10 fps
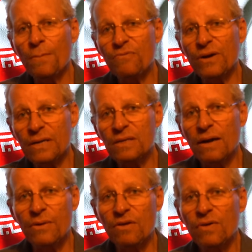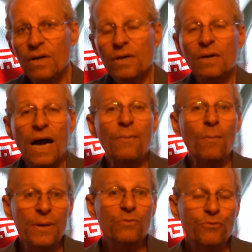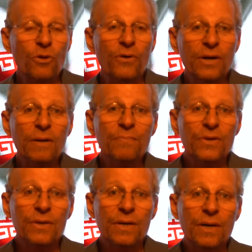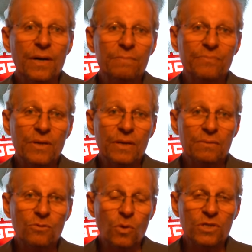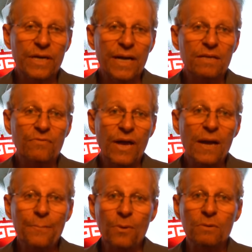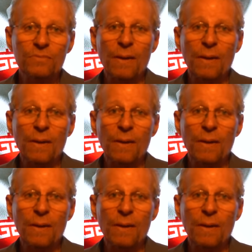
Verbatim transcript: prophetic narrative. I will be in Florida um, and towards the end of April.